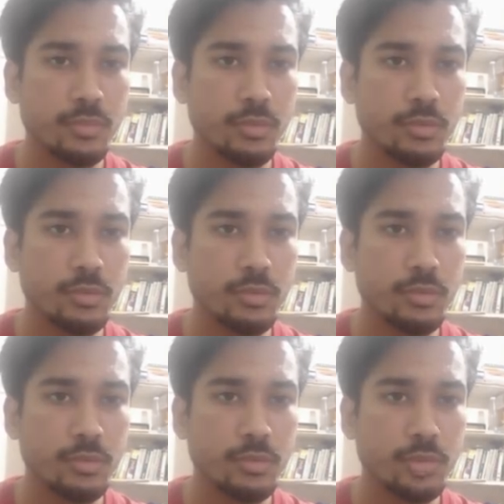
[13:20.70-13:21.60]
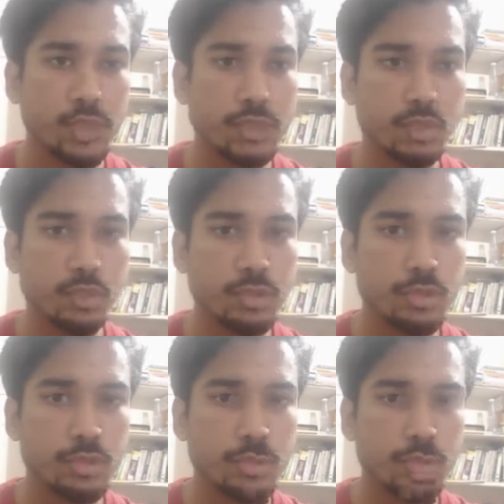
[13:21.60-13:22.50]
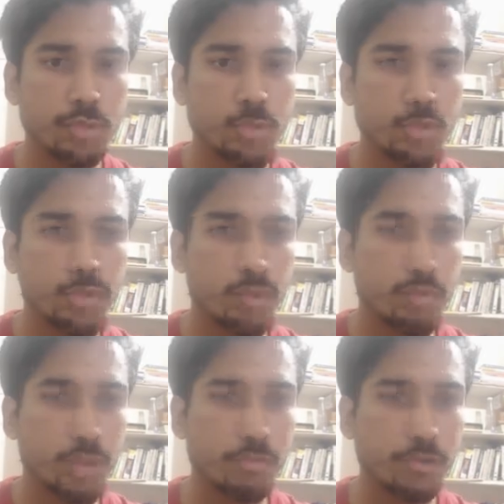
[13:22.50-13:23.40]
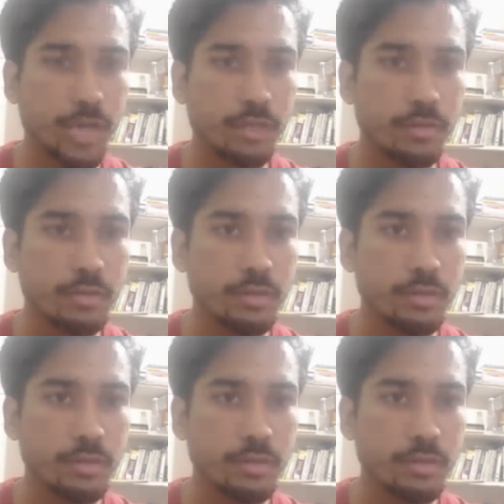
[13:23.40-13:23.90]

So this looks pretty much perfect.